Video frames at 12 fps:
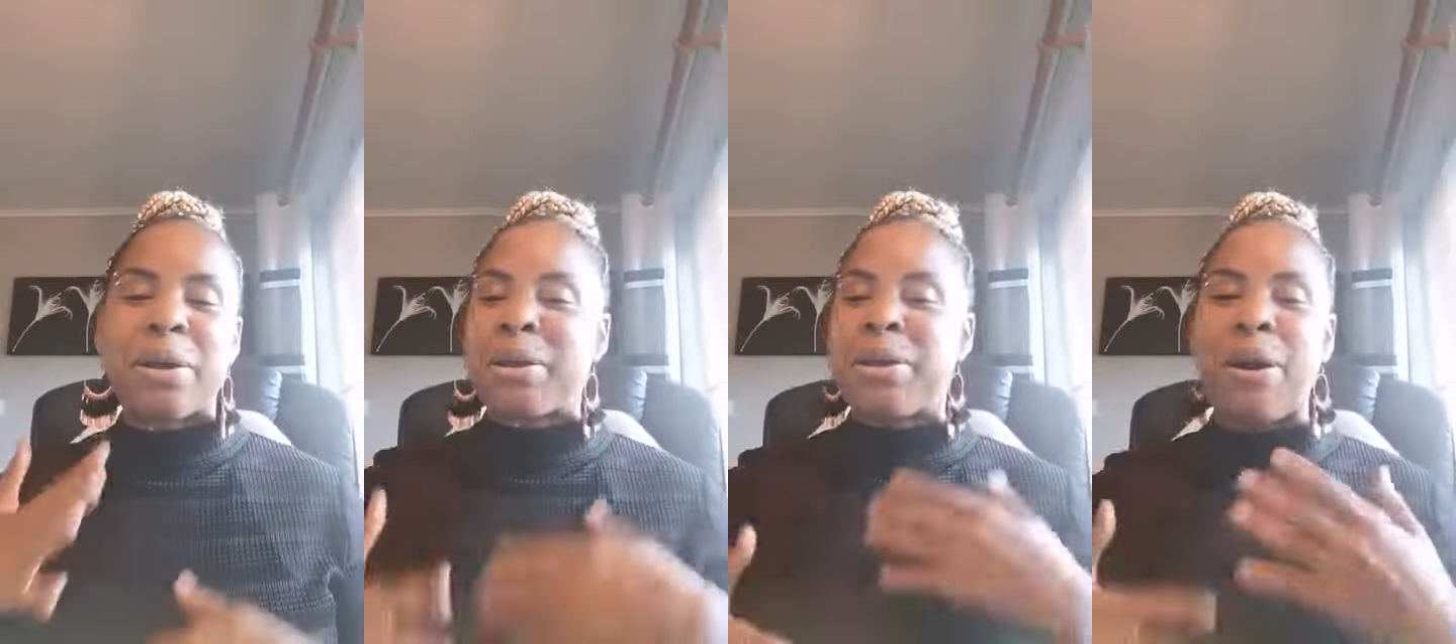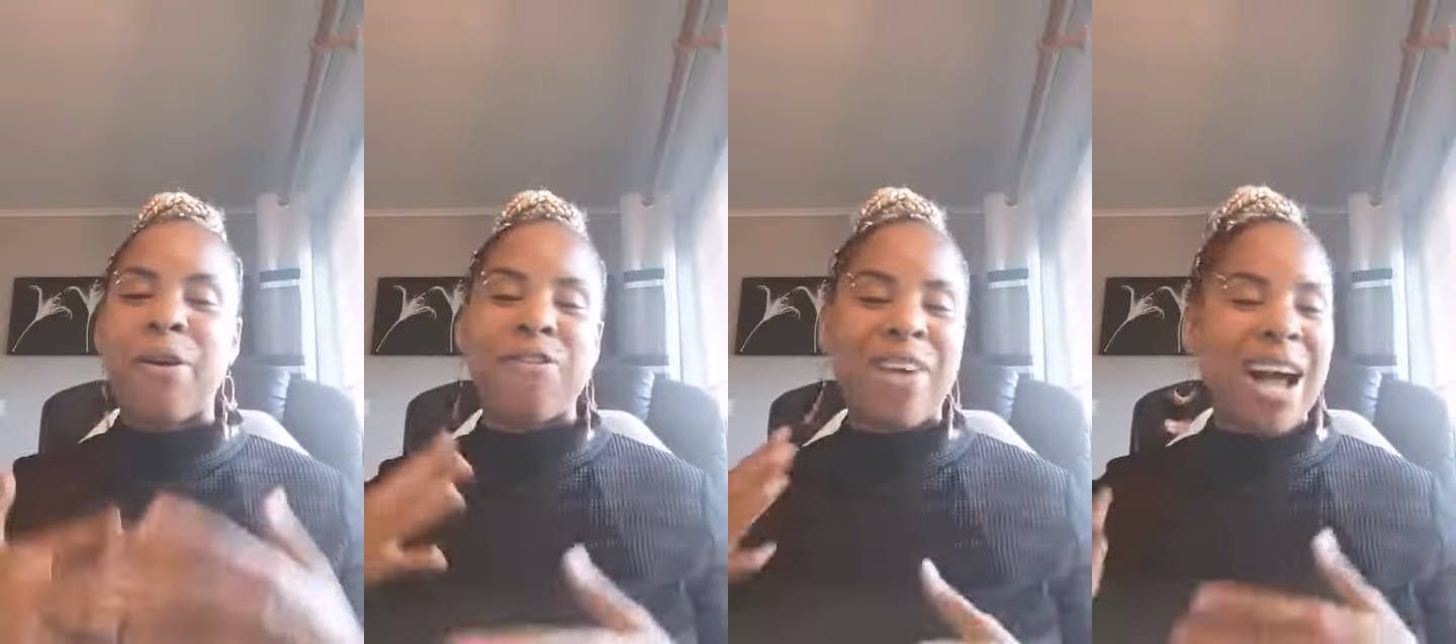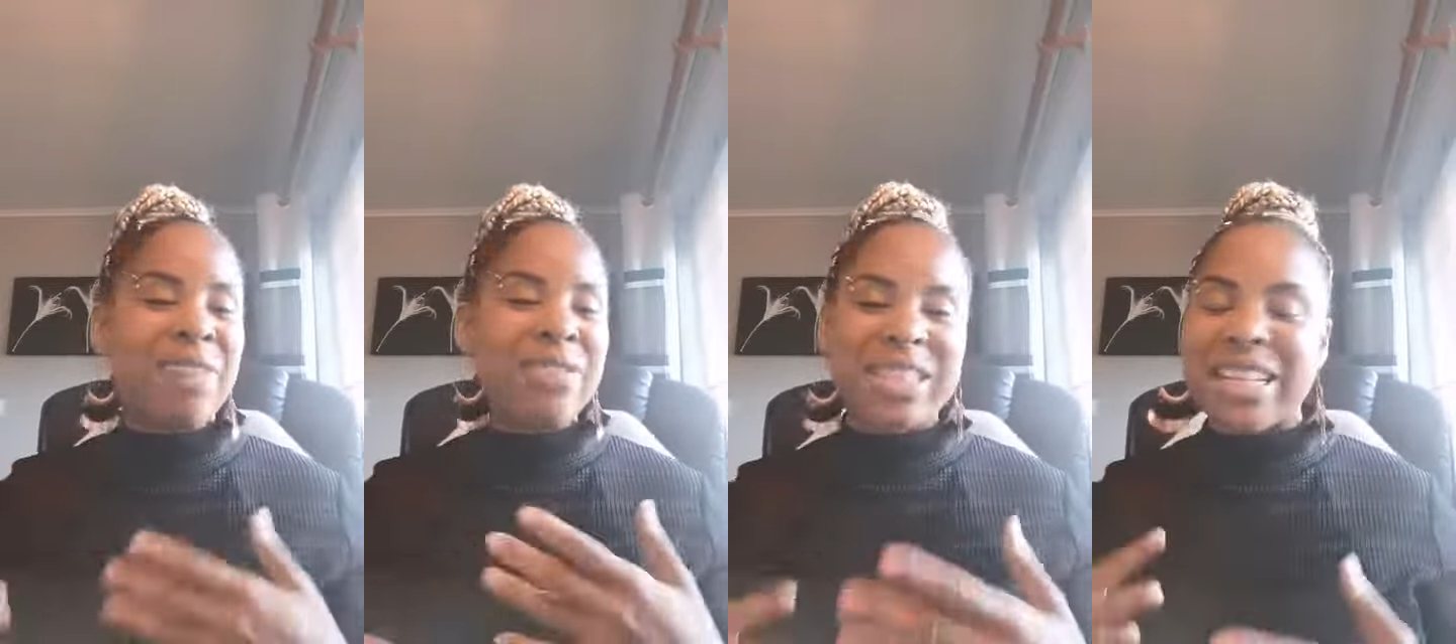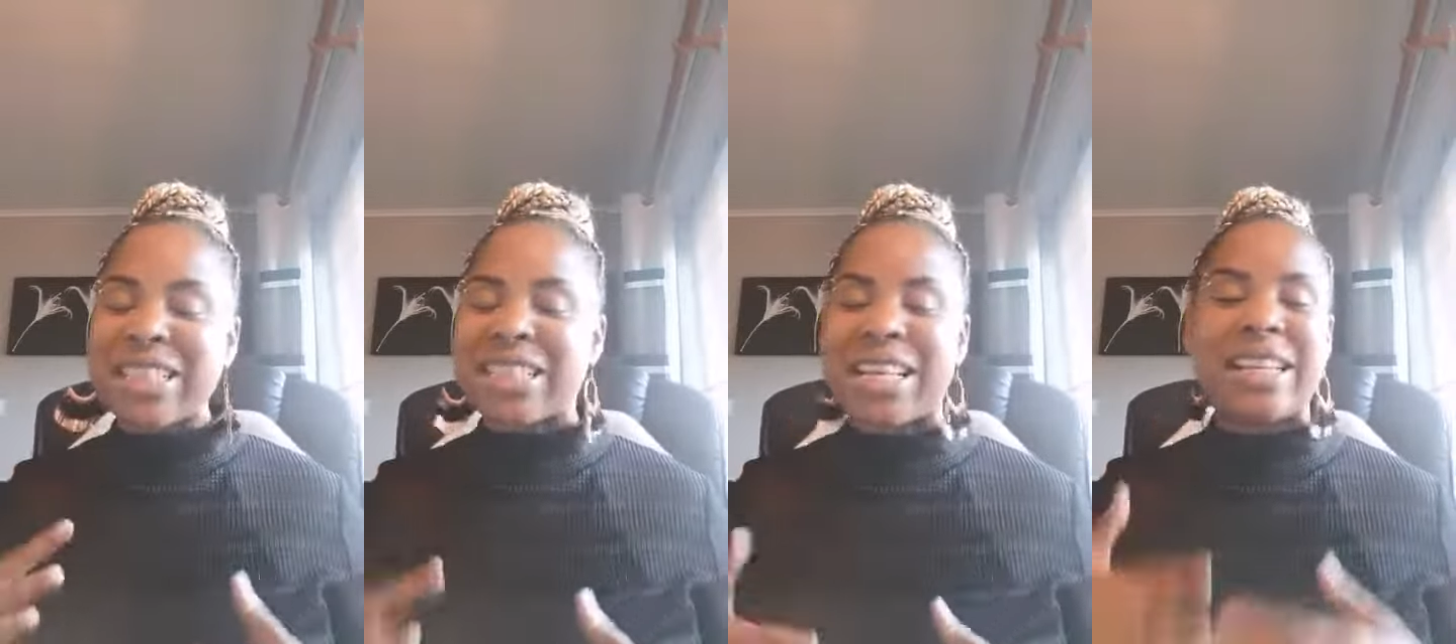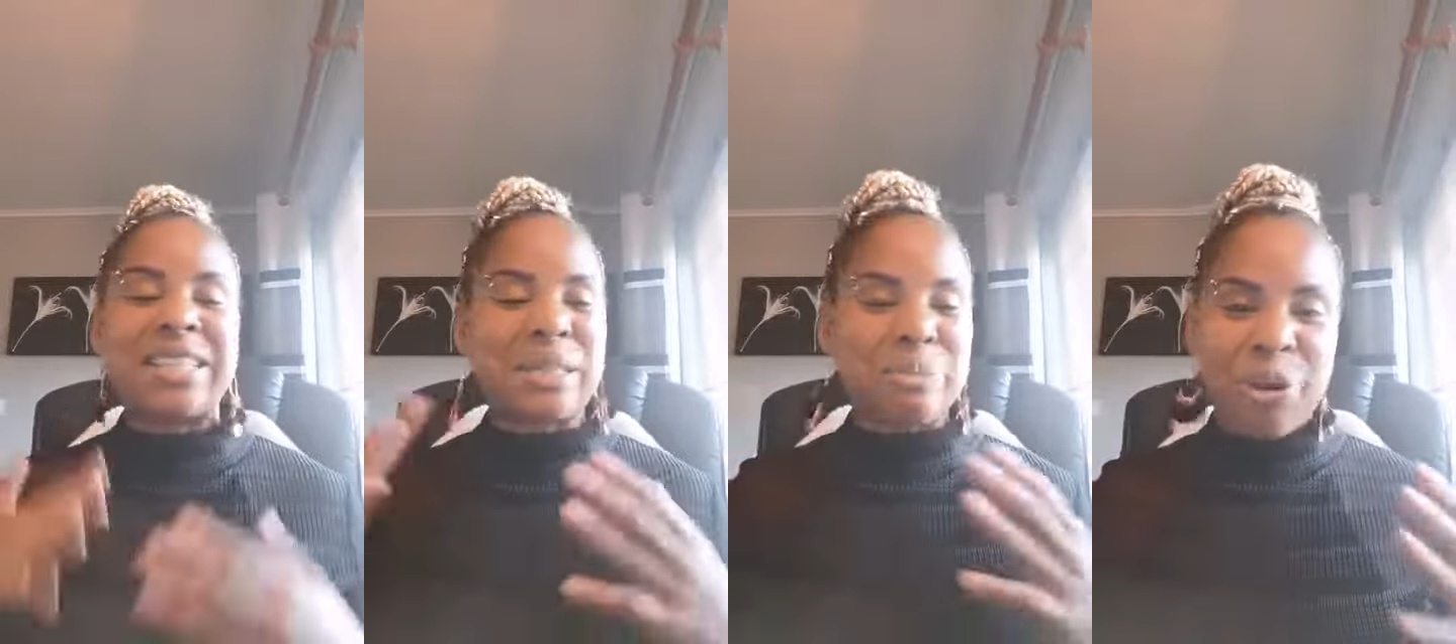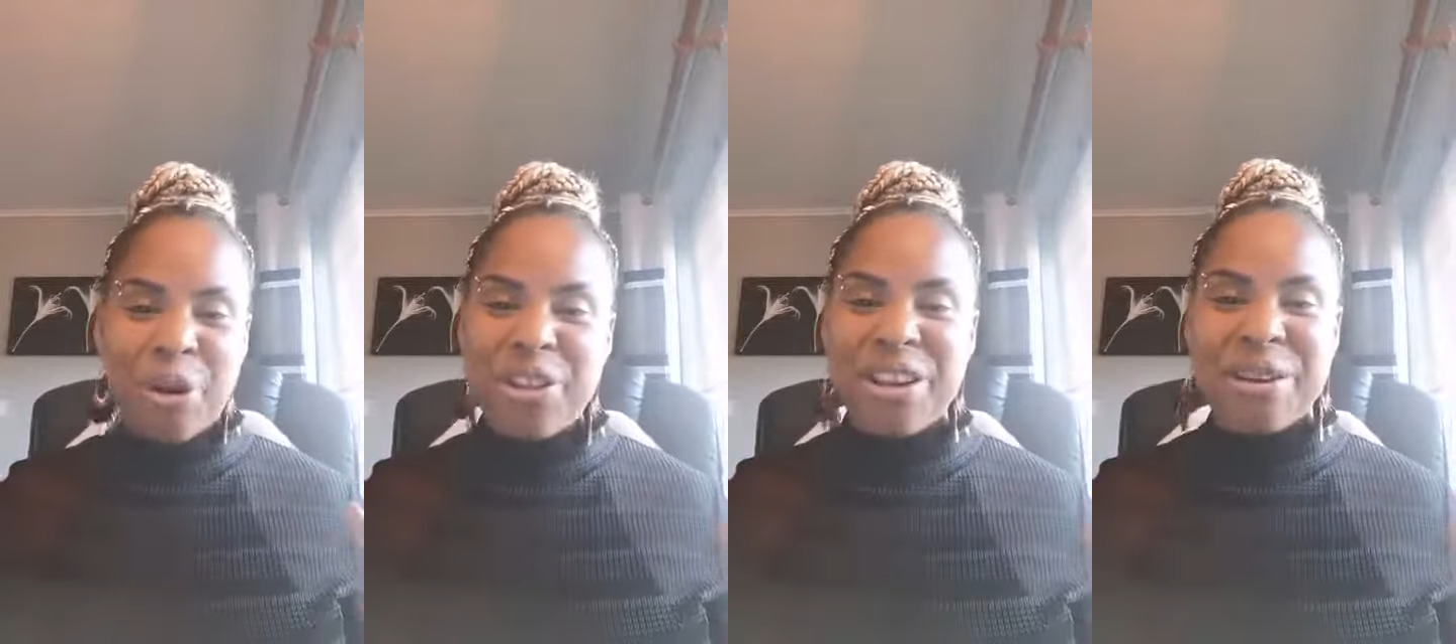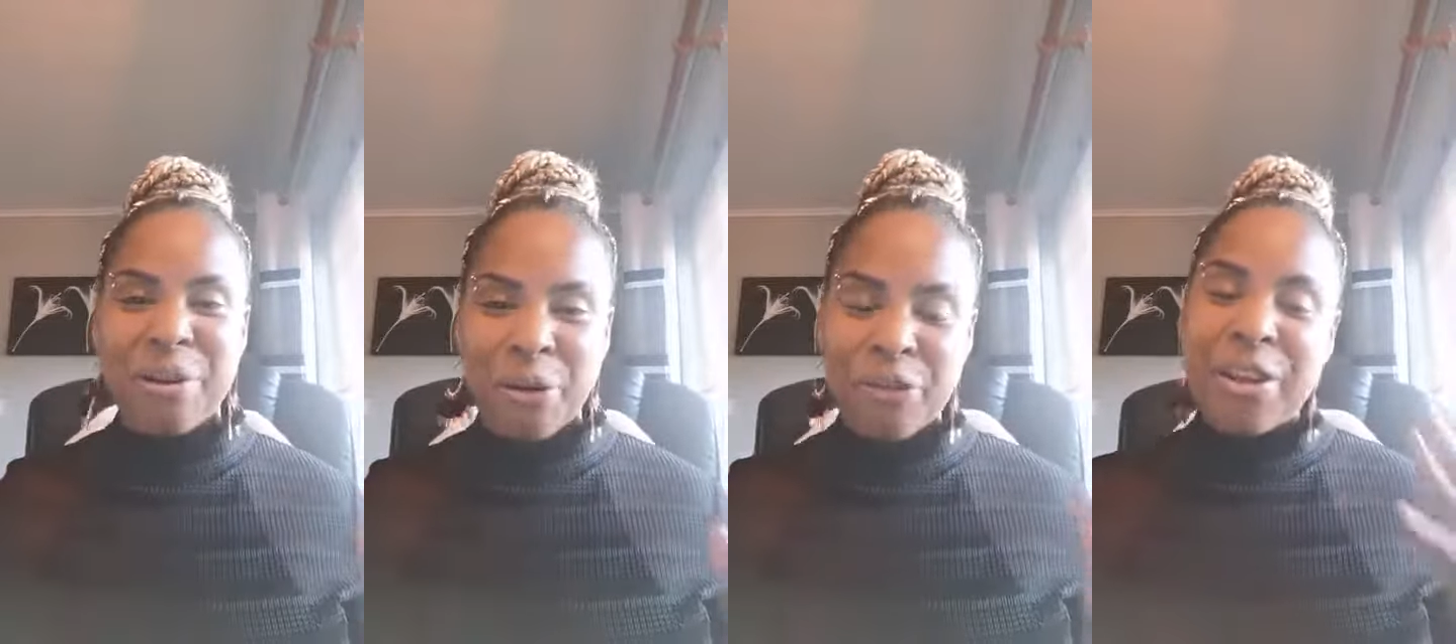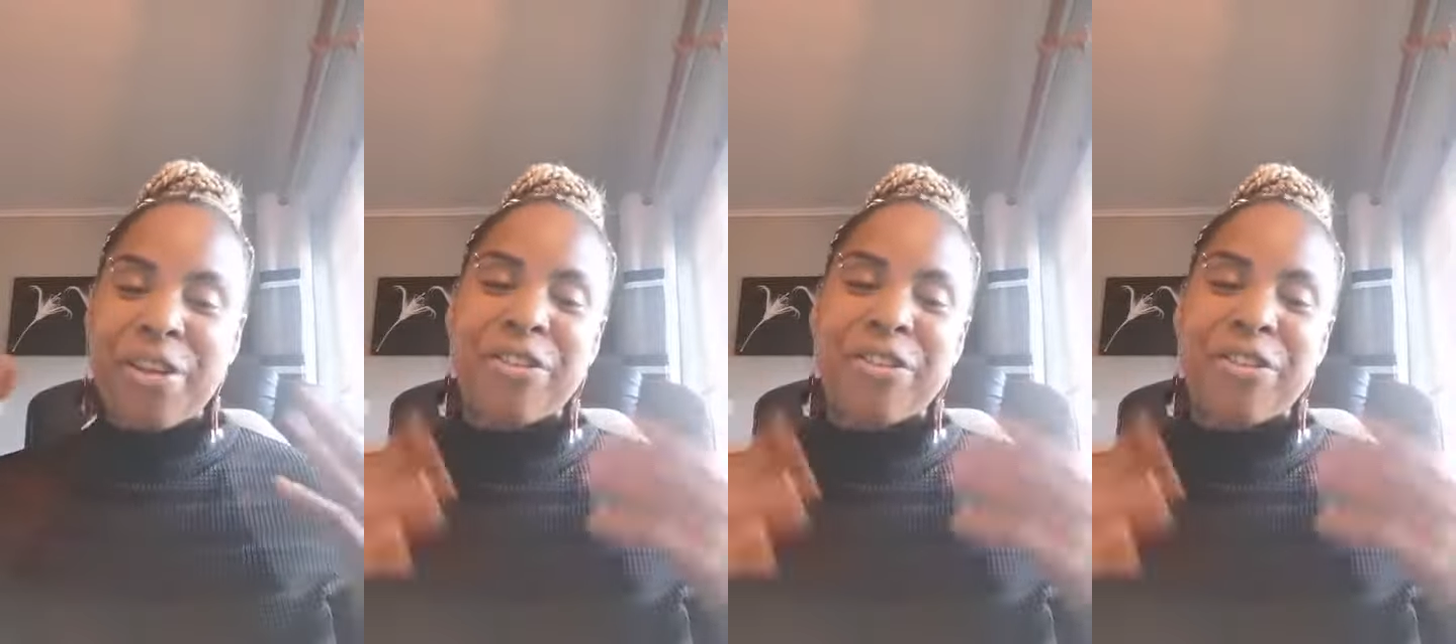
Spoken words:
5 or 6 things is more than enough